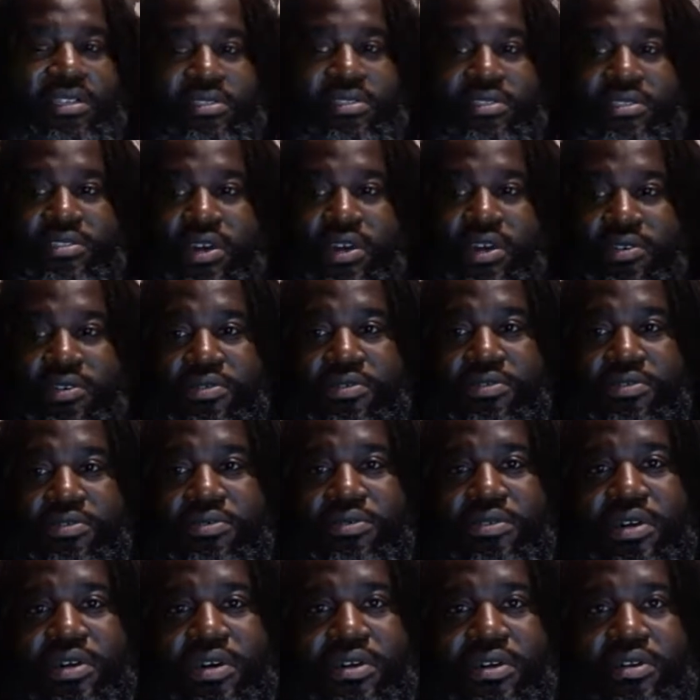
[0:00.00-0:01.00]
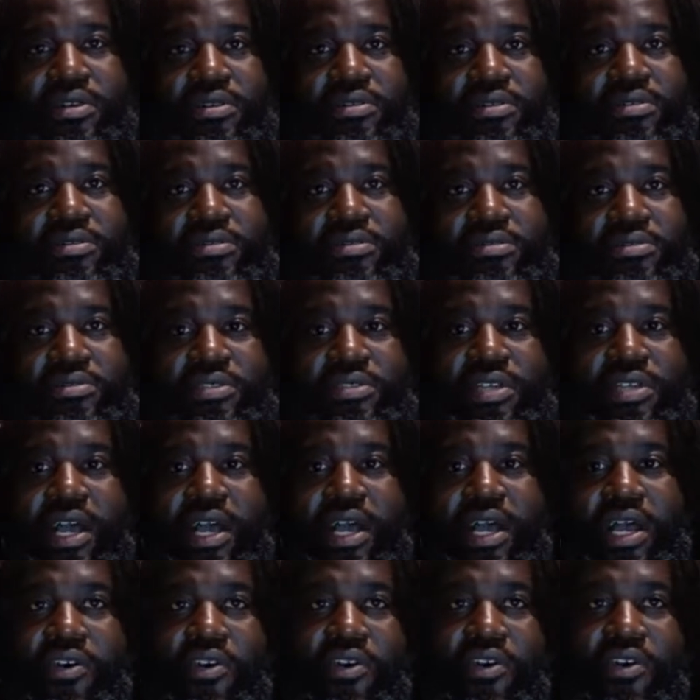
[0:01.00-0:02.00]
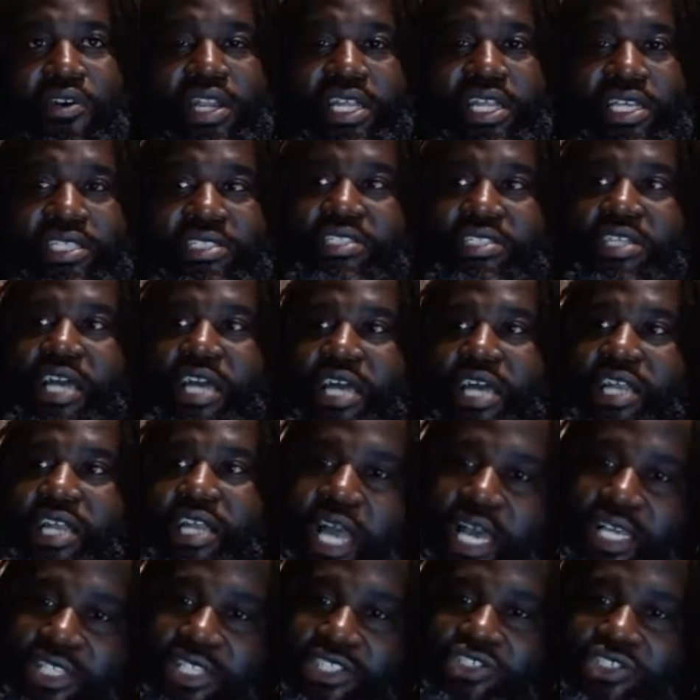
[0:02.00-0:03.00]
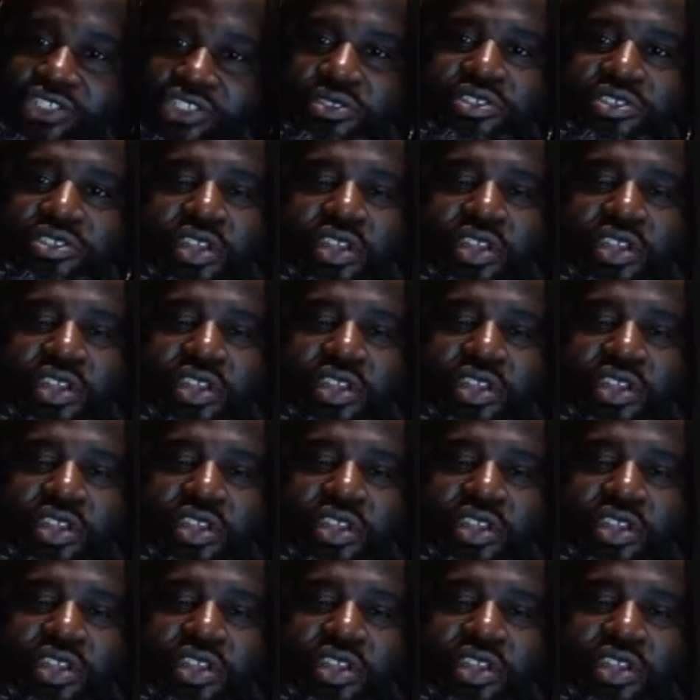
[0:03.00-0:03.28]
So, or at least kind of like, she's